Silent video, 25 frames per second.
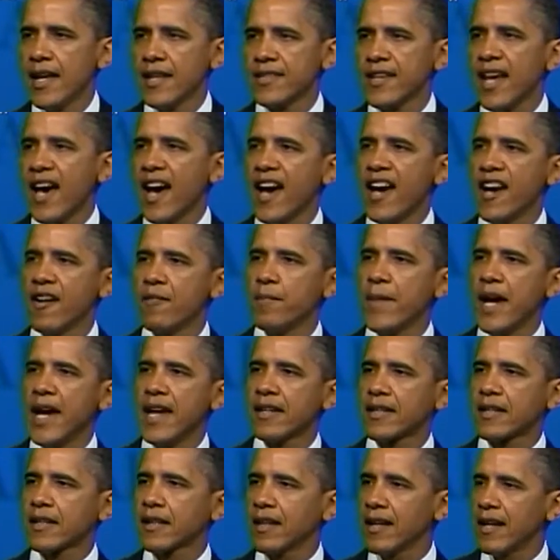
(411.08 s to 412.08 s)
And as I have
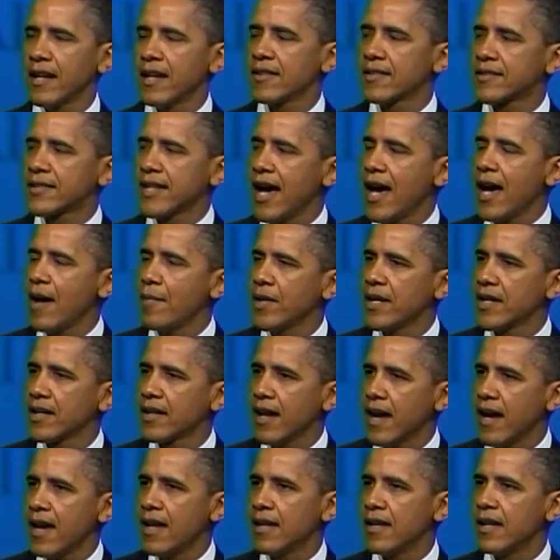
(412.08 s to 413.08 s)
made clear time and
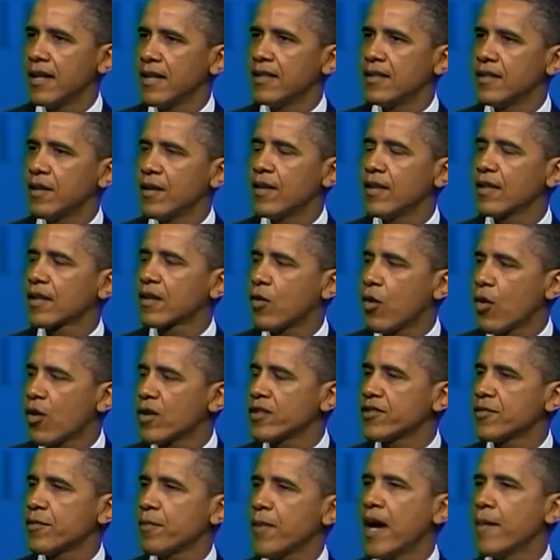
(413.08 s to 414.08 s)
again during the
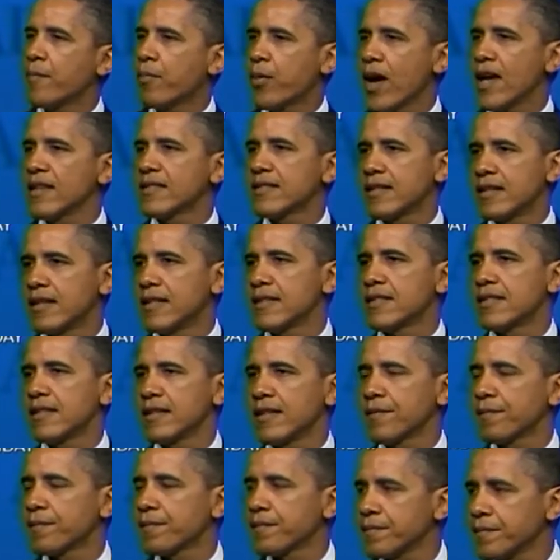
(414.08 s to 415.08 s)
course of my
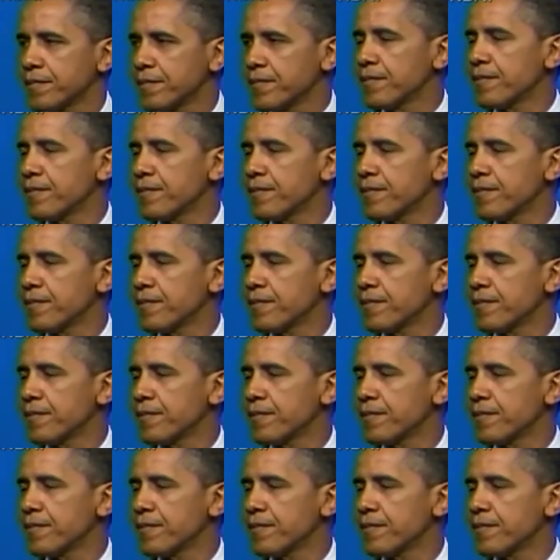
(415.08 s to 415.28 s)
presidency,